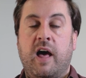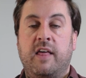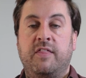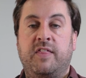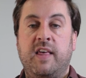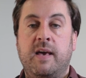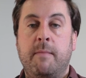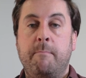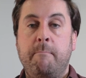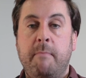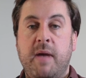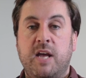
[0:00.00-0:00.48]

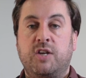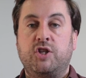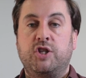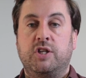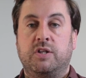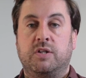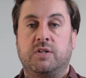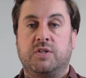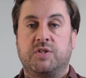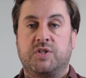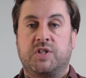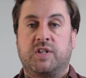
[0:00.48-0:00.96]
the
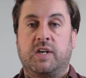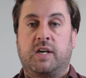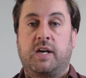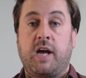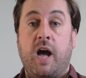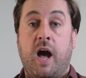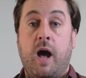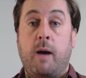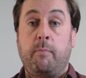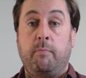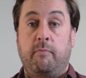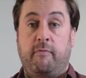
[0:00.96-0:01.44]
emissions that
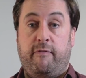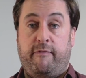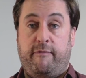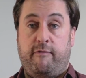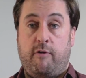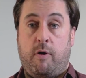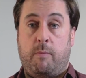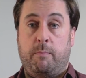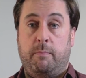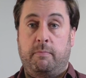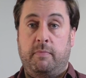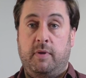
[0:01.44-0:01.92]
come
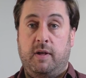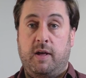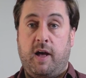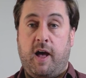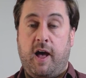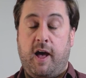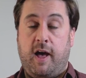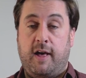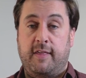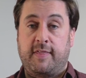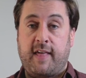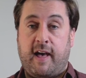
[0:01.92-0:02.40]
from
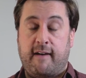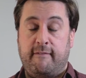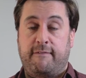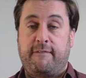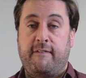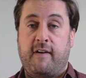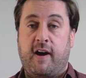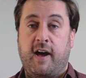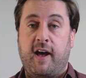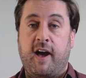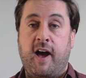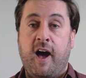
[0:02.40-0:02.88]
that
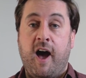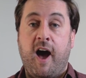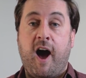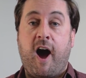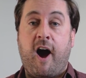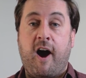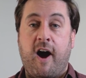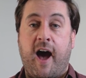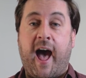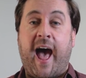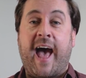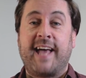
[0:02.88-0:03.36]
fire
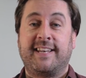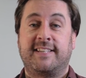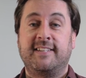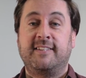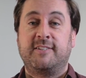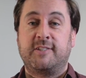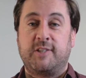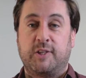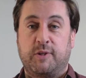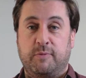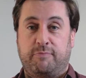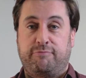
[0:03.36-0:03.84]
are
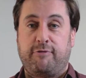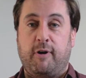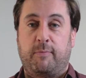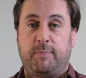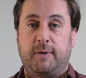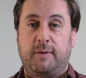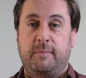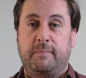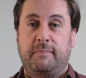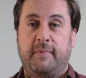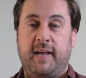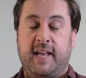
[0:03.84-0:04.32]
adding to the
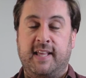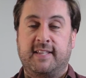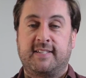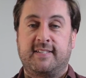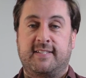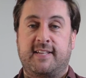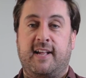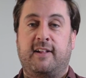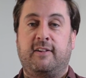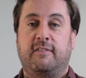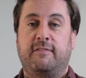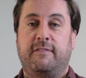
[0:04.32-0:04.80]
problem
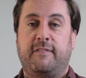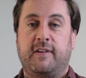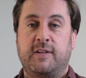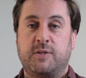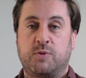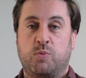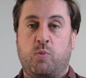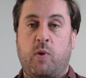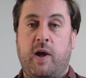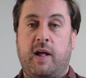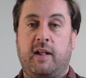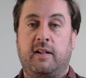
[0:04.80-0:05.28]
itself
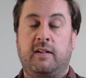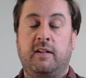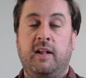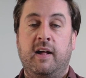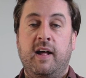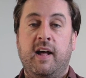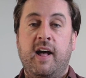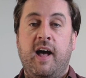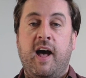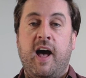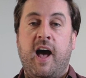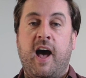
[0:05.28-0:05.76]
as well.
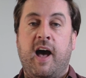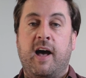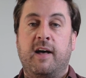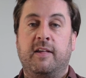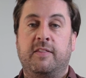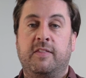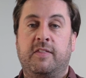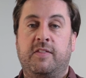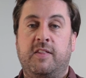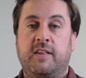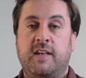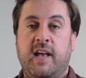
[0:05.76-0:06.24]

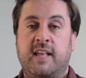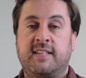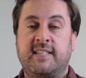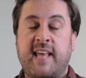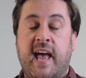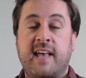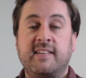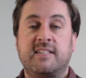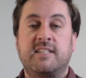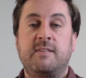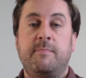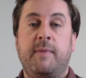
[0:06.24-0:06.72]
It's
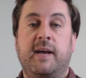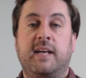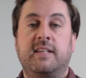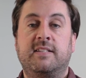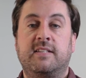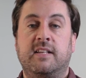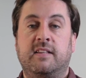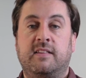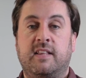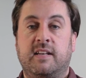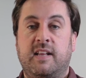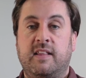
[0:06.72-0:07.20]

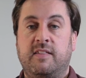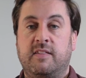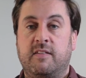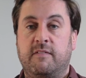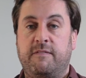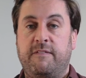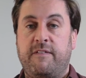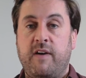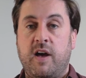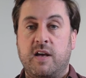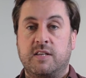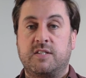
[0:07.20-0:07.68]
estimated that in
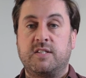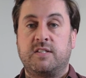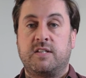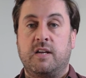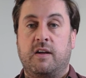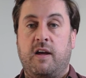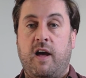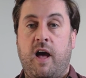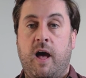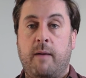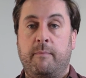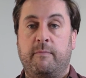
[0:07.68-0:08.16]

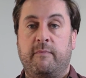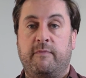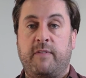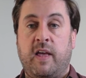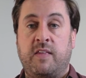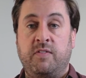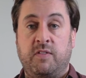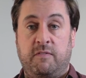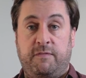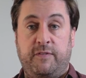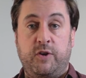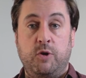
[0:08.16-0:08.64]

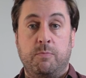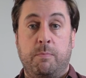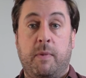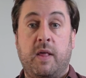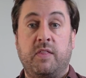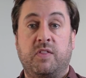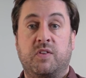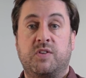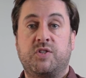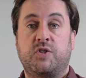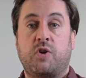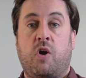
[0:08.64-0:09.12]
the few
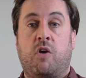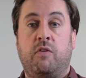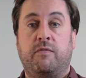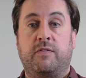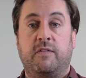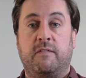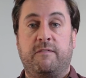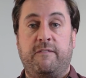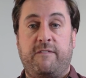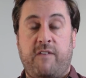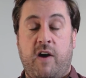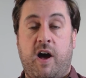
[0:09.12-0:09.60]
months of
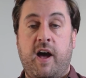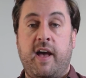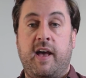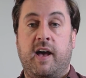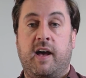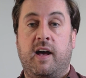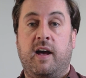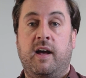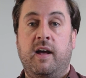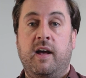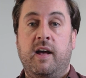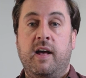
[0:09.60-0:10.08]
the
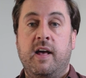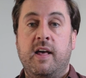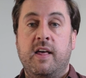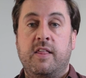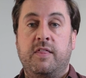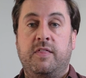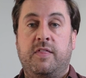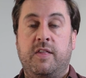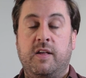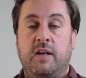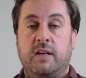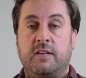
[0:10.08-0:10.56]
fire,
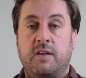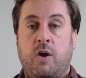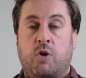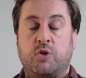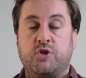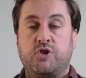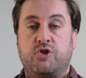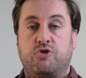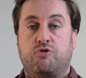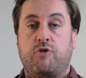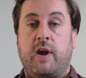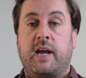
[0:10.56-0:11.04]
that
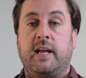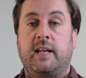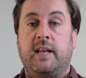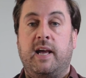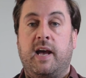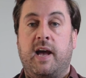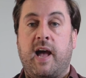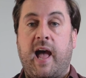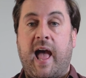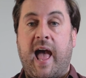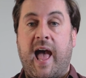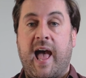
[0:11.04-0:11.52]

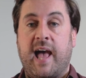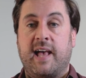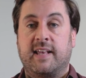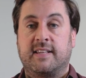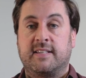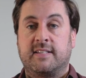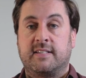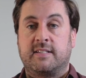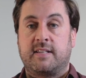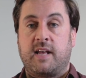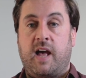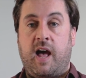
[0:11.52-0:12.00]
Australia
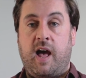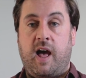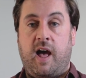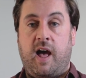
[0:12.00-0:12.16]
has